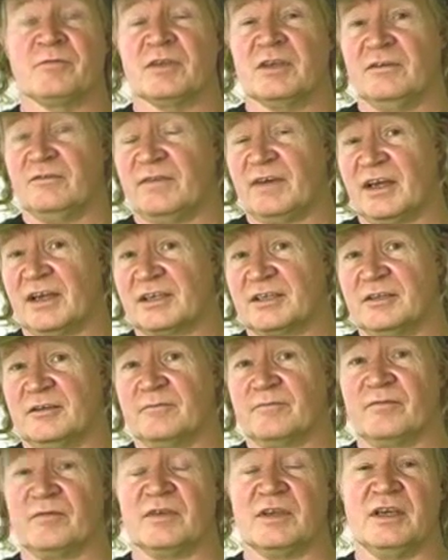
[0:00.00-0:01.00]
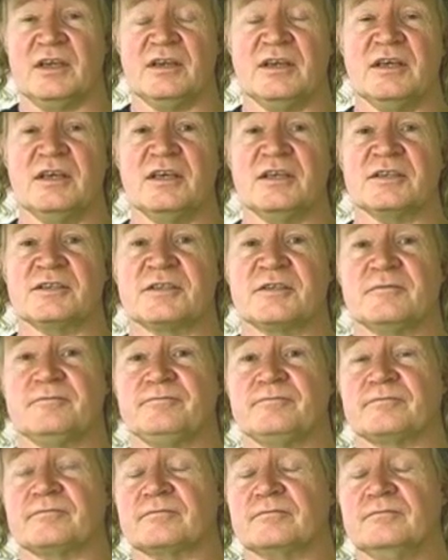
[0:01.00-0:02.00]
In fact, in his
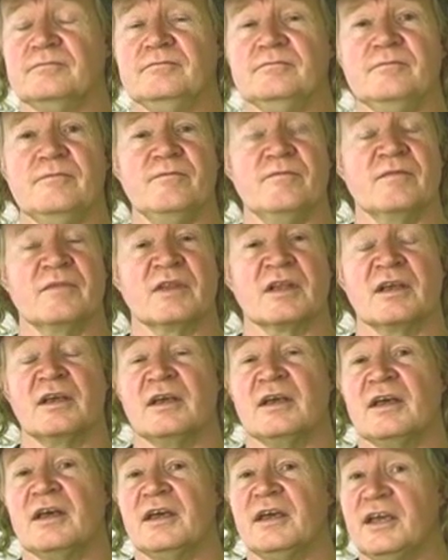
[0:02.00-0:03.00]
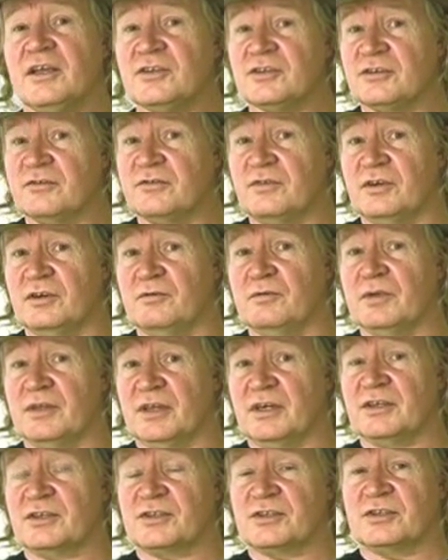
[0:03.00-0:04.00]
interview with
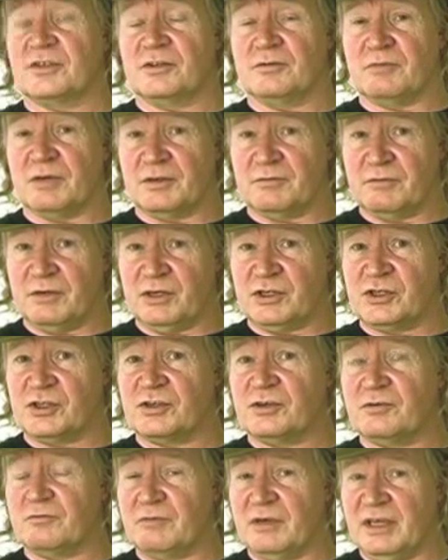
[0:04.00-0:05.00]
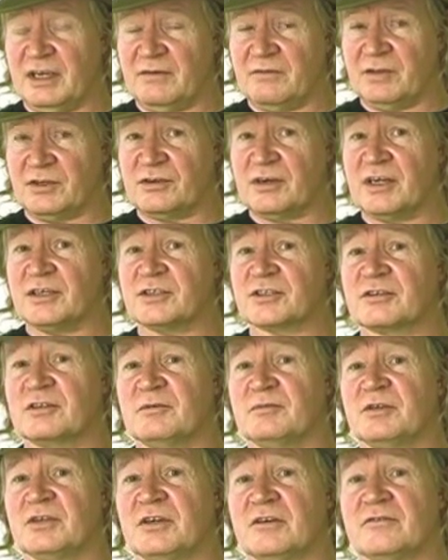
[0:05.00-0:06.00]
us, the one which we have the
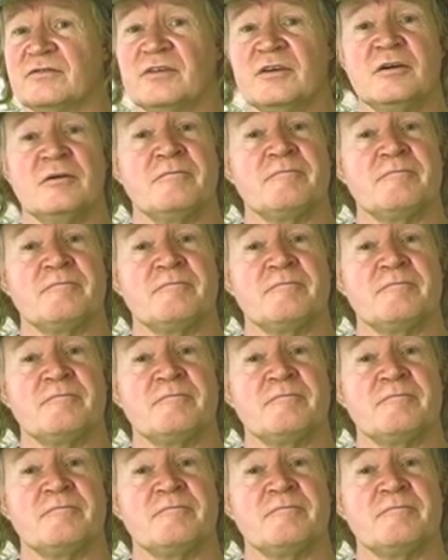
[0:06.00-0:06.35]
transcript of,